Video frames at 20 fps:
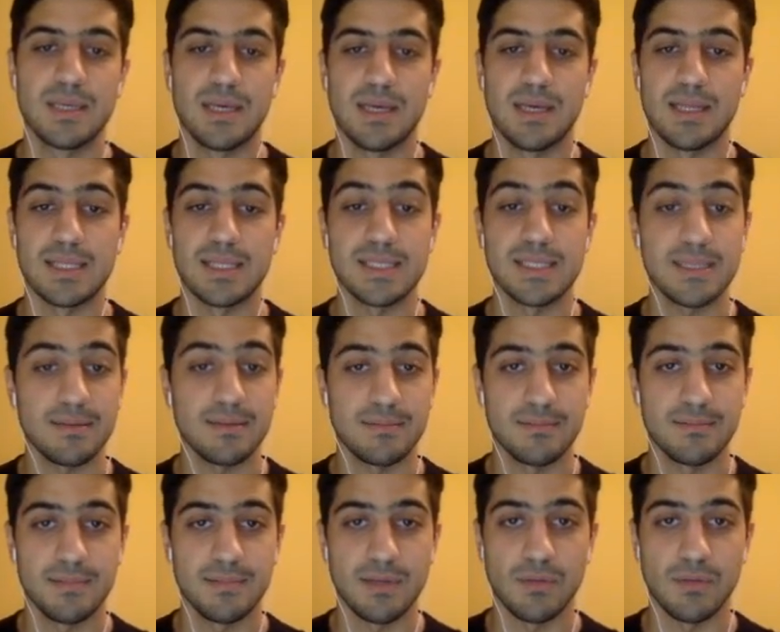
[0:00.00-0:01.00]
And that's it.
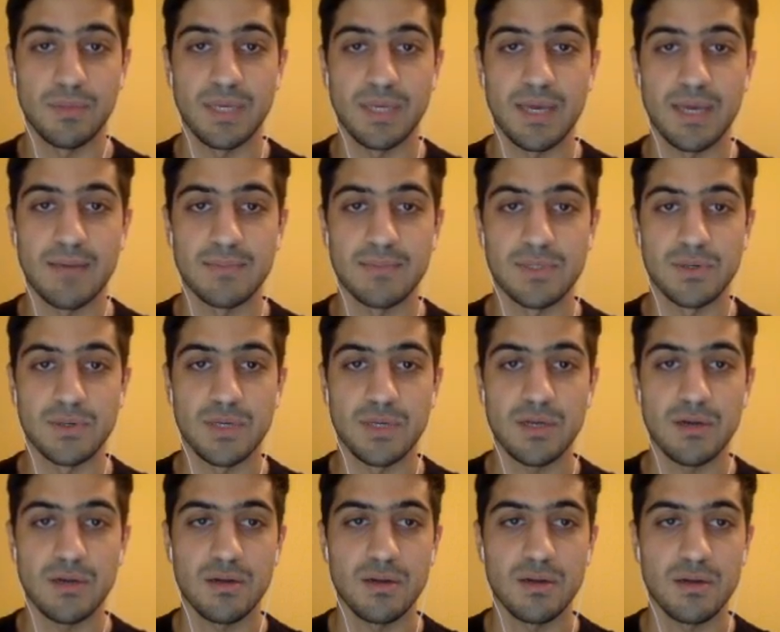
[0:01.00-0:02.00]
That will be game. So
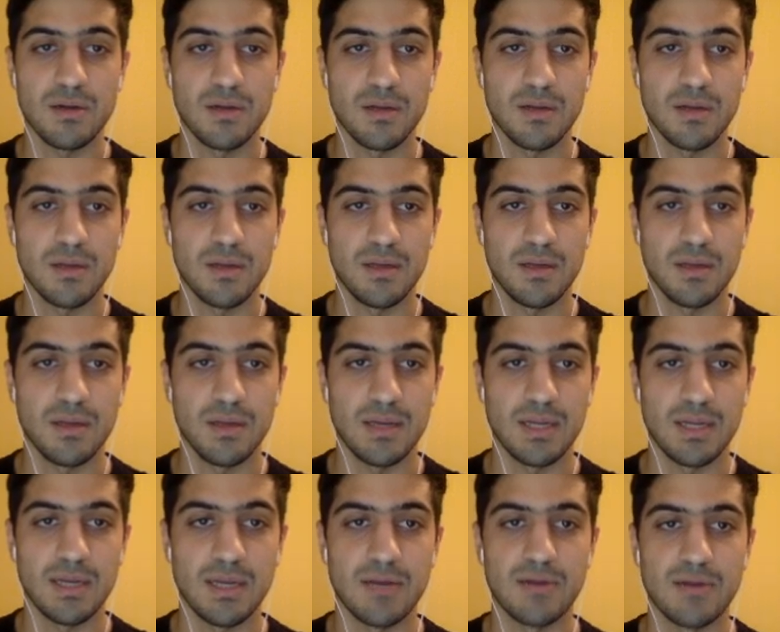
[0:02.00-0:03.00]
here
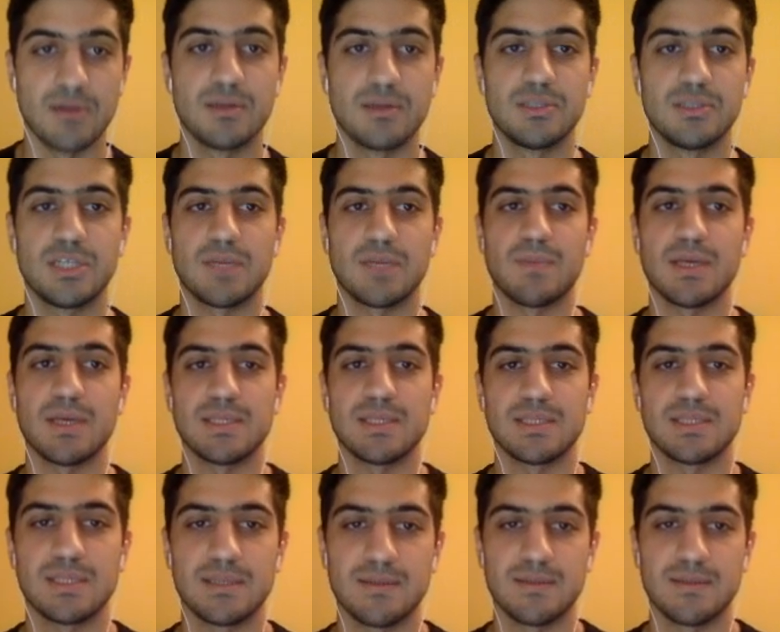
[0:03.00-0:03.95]
and here, checkmate.